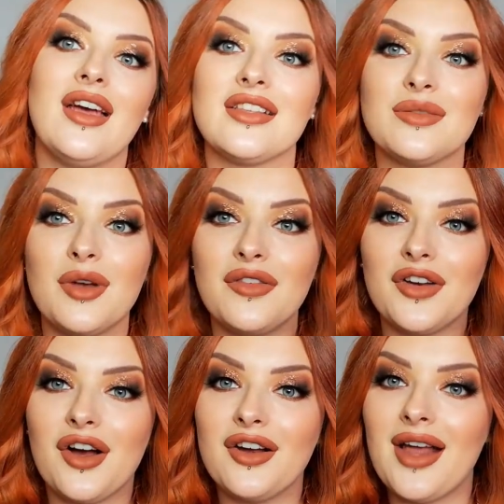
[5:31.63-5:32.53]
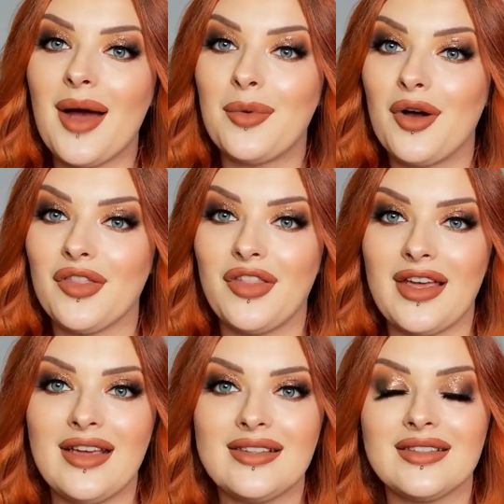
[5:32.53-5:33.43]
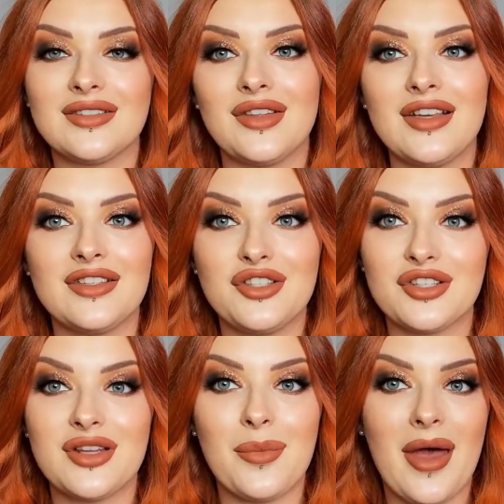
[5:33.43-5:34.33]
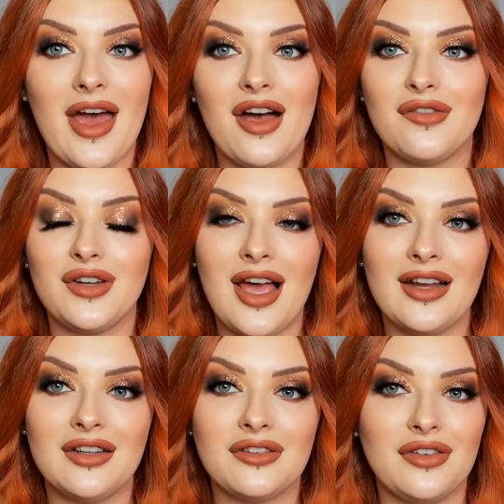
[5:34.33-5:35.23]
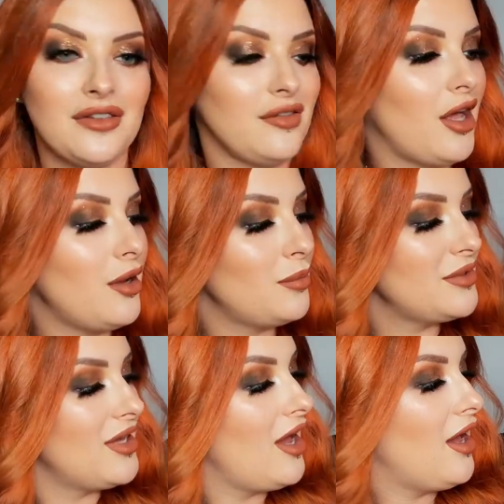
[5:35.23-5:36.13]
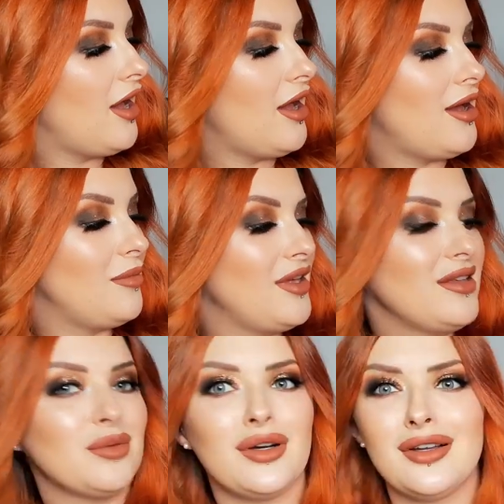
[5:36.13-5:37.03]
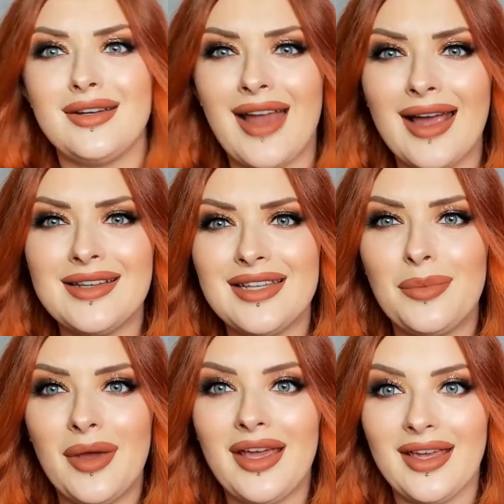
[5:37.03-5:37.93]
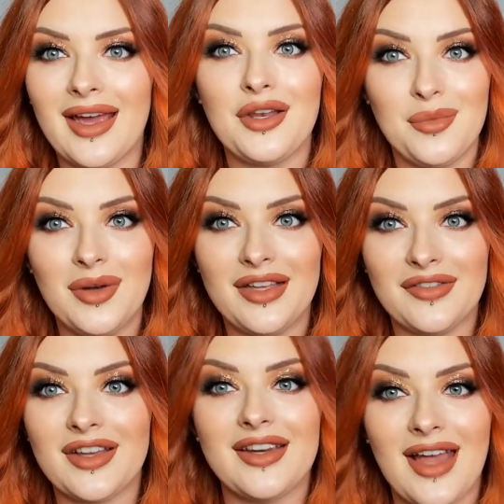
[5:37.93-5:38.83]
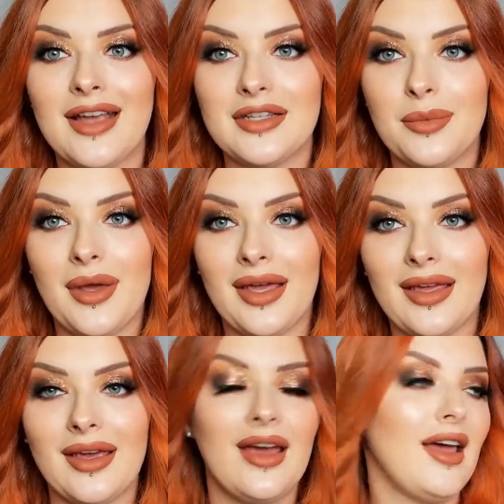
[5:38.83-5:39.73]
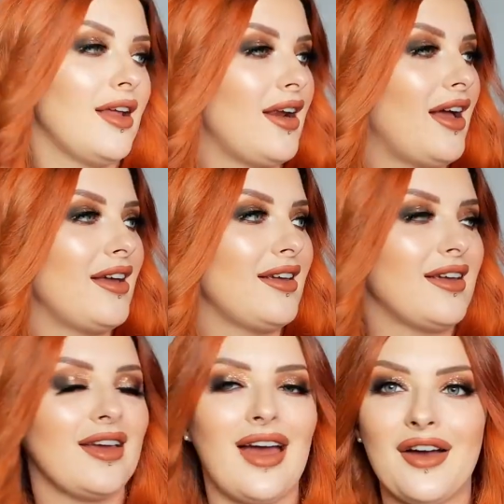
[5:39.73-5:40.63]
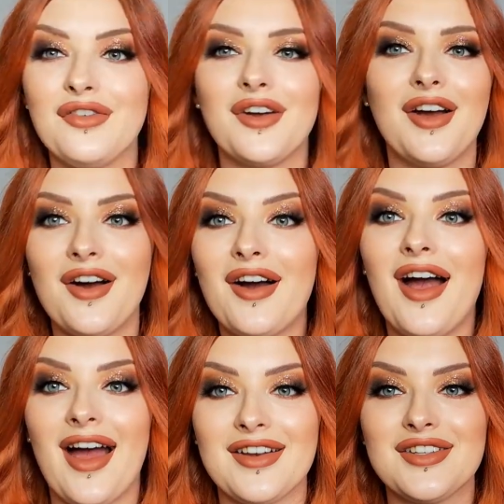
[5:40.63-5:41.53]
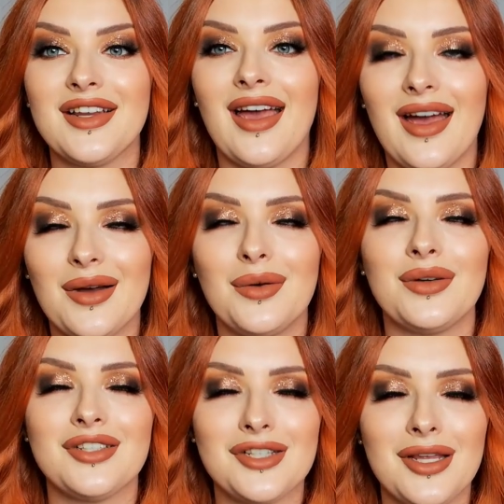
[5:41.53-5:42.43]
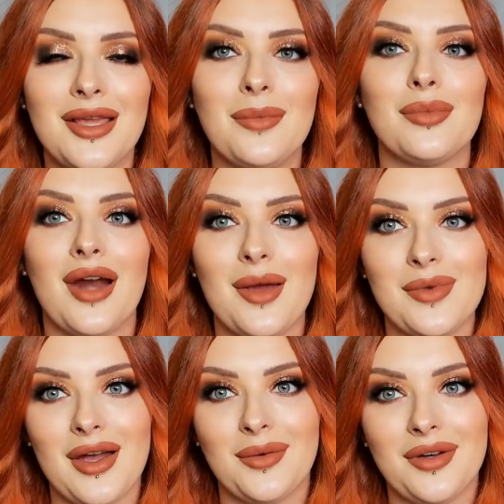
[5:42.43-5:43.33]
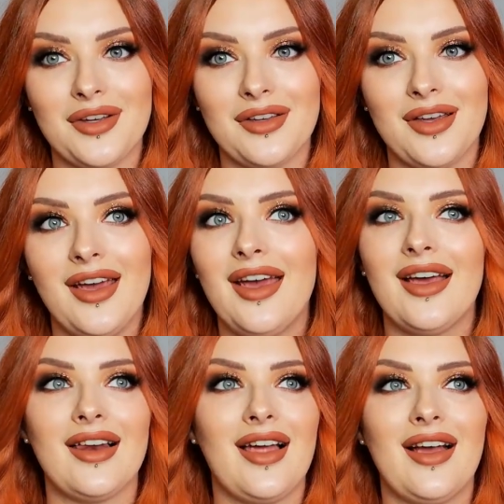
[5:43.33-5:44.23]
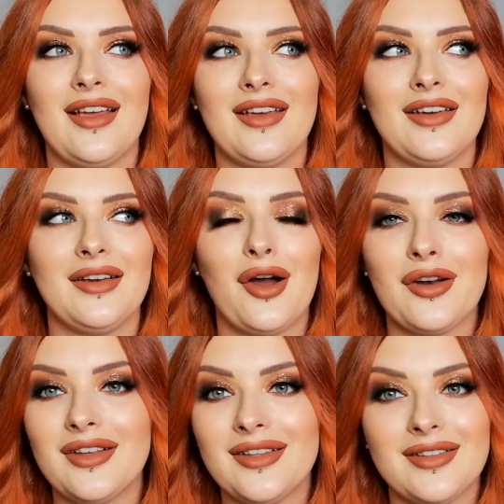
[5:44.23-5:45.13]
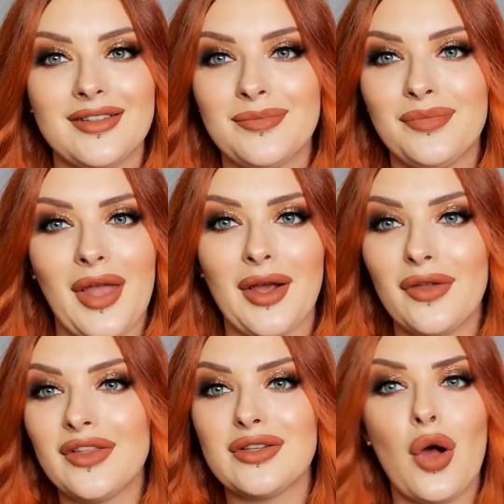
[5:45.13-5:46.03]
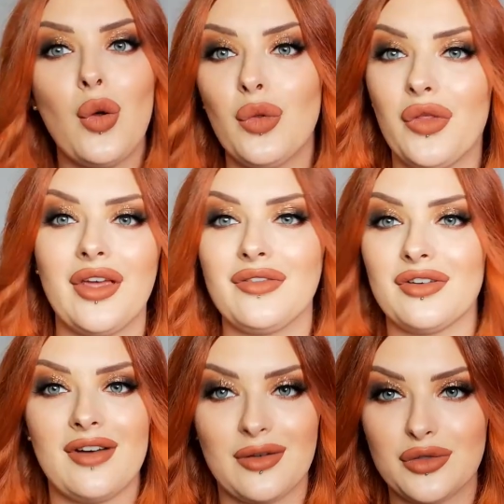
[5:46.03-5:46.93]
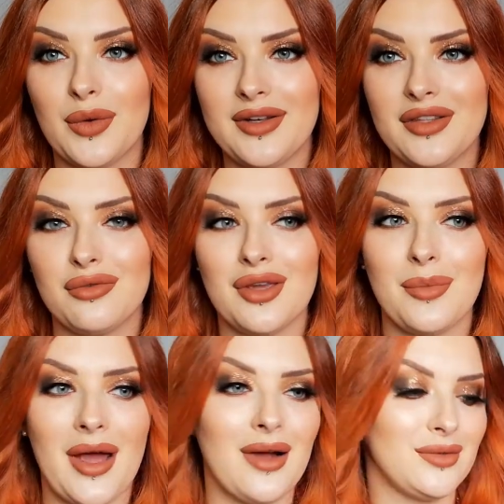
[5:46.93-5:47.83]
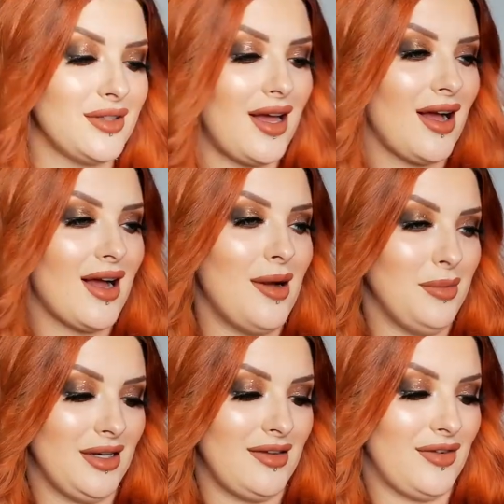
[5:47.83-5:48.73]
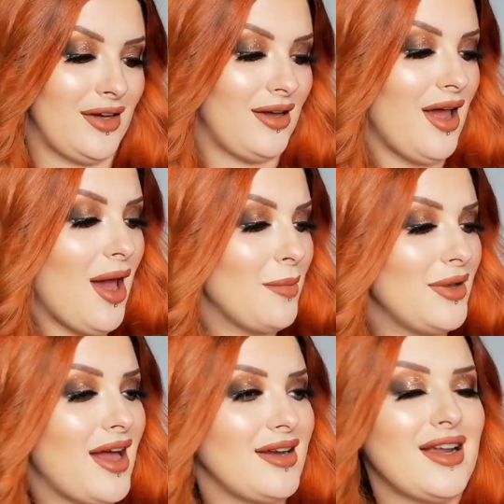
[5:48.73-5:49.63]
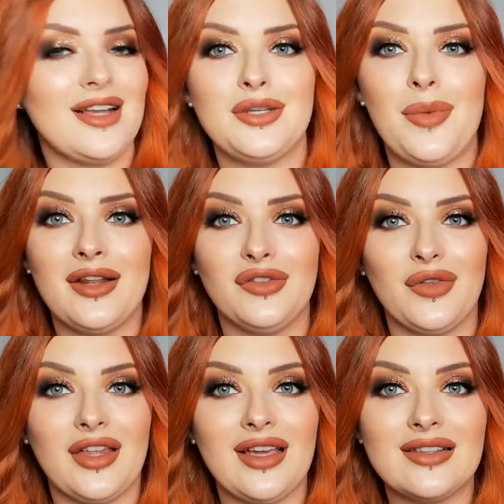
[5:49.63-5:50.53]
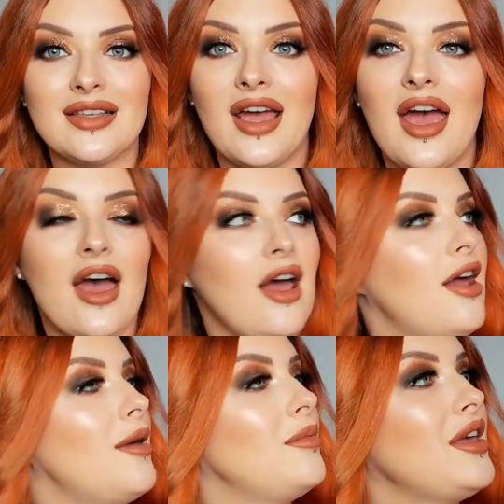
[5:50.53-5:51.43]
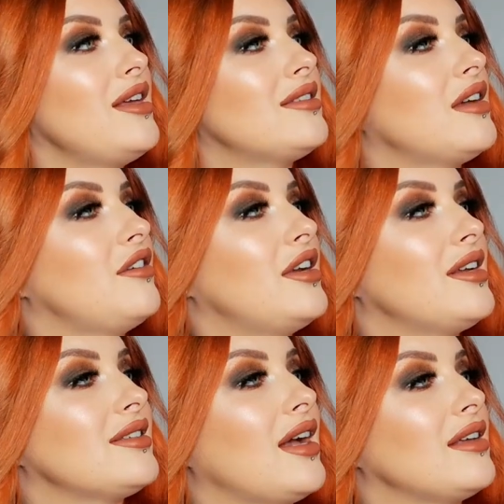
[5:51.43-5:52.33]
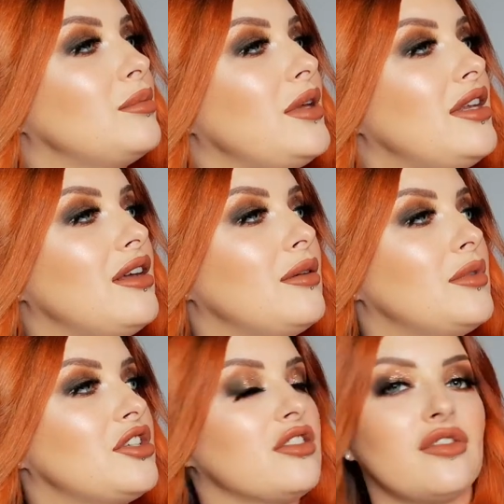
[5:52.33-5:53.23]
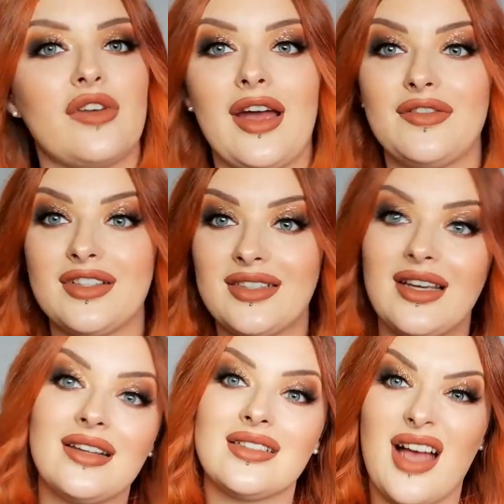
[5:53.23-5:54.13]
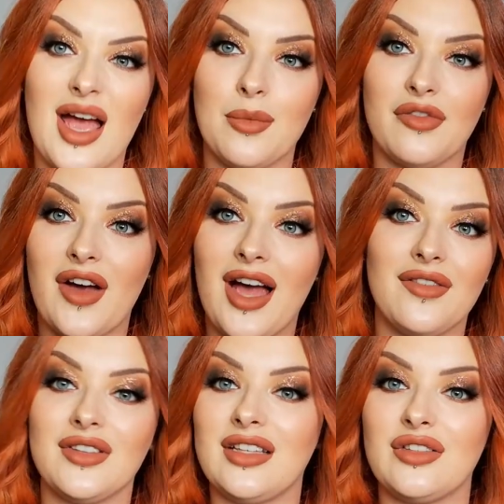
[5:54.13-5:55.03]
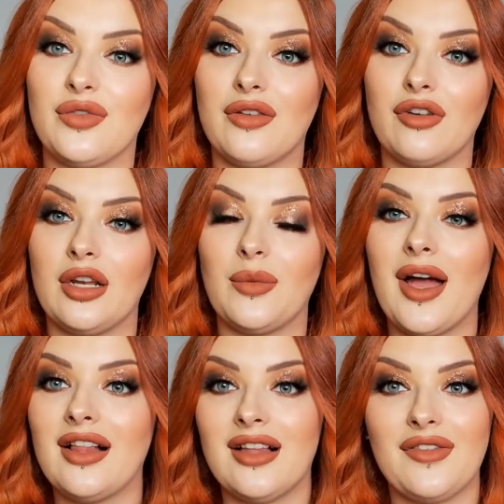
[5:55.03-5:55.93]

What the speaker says: So moving on, I bought these. So these are just a pair of lilac flip-flops. These were 90p, can you believe it, 90p. Like, I forgot actually how cheap Primark were. Like, honest, I got this whole thing for around £23, I can't believe it. But yeah, 90 pence for these. These are in a size medium, which is a 5 to 6. I'm a 5 and these fit really well.